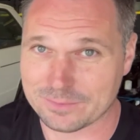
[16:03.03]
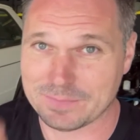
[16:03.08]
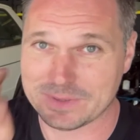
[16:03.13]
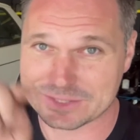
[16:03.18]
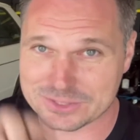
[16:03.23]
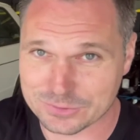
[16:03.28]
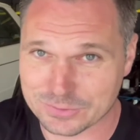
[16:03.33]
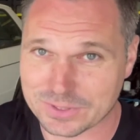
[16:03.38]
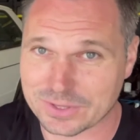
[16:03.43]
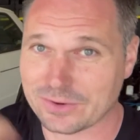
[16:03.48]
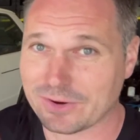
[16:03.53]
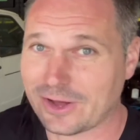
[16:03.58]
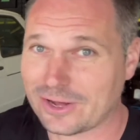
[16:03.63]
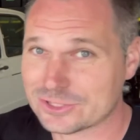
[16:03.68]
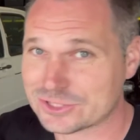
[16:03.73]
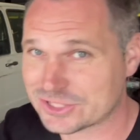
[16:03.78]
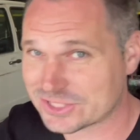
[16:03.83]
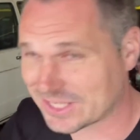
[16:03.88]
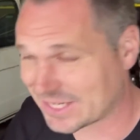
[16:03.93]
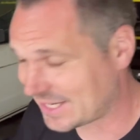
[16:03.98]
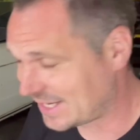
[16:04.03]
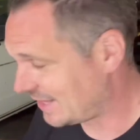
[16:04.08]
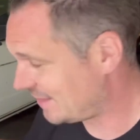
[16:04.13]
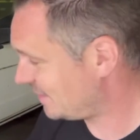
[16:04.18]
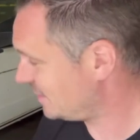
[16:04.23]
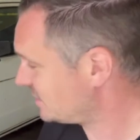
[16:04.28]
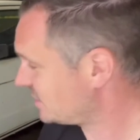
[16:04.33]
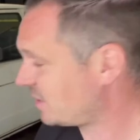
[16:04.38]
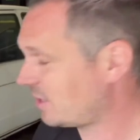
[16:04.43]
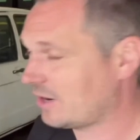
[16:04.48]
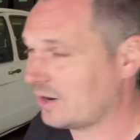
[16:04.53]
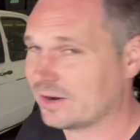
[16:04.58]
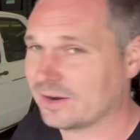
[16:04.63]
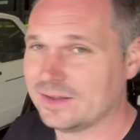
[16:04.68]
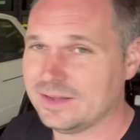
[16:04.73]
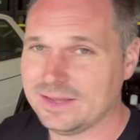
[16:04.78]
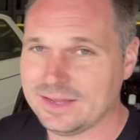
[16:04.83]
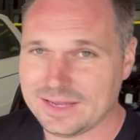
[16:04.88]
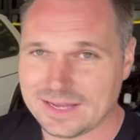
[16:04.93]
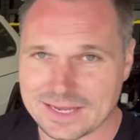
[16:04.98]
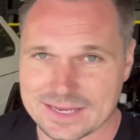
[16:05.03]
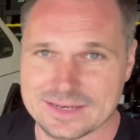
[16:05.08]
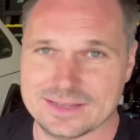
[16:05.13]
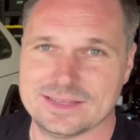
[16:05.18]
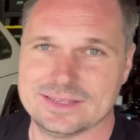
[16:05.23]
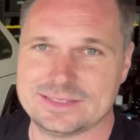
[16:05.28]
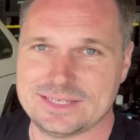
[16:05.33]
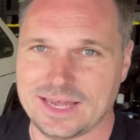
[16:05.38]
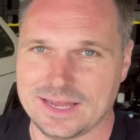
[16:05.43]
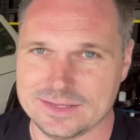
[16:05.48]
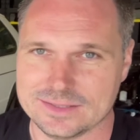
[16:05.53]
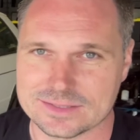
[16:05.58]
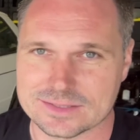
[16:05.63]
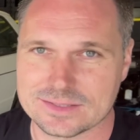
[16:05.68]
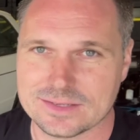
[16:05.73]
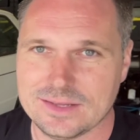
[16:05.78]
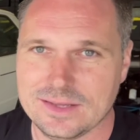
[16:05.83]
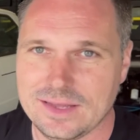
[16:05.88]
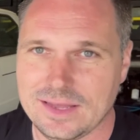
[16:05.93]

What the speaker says: Mystery Garage is going to get this car into the 10s.